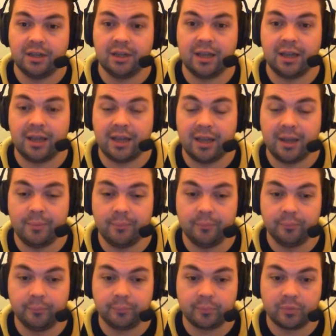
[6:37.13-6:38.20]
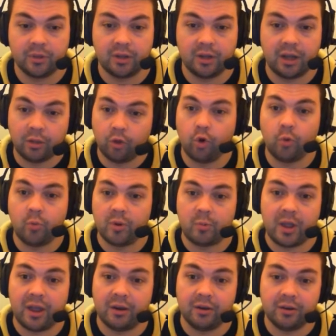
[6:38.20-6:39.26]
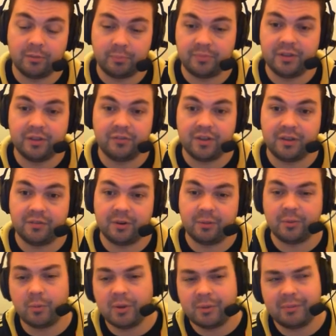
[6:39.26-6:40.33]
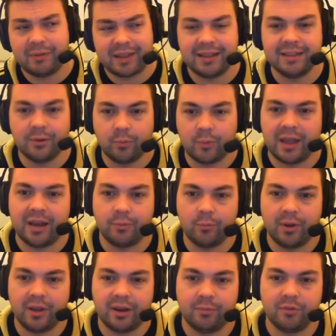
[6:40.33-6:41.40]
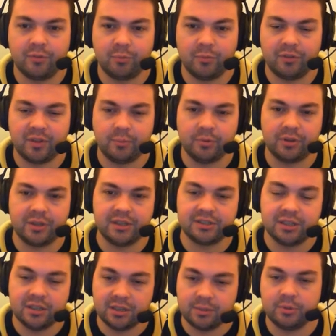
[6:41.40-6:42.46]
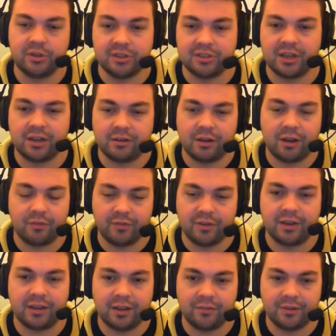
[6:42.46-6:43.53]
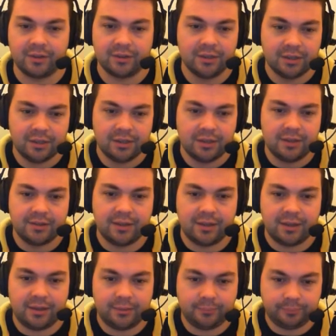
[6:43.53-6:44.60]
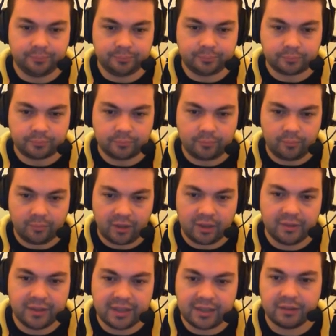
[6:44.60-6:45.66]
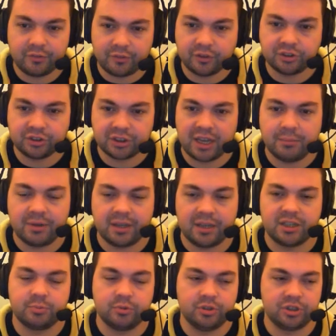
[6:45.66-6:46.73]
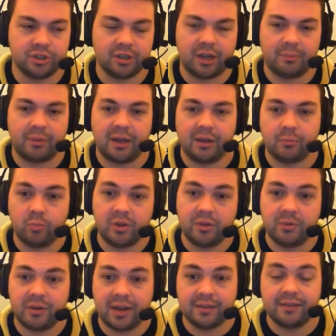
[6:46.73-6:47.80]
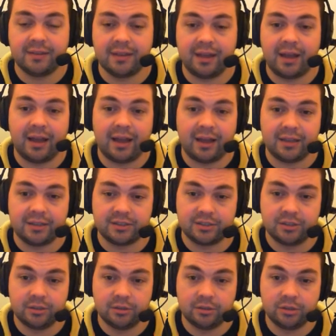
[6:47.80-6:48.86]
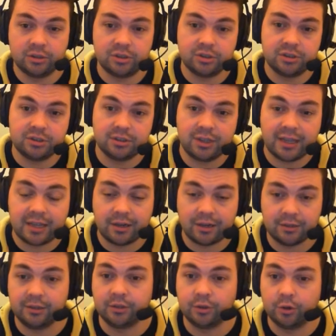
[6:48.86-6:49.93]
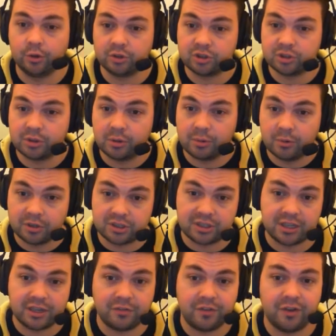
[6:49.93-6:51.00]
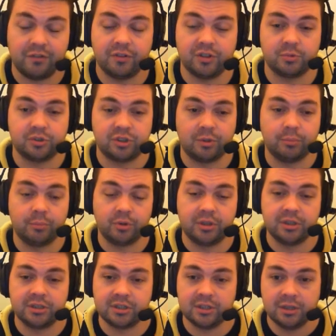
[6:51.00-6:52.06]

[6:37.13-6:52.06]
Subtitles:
although we weren't the favourite, but we kind of were and weren't with the bookies. Bookies are very clever. The first game against Mönchengladbach, we went into that as slight underdogs, slight favourites with some bookies,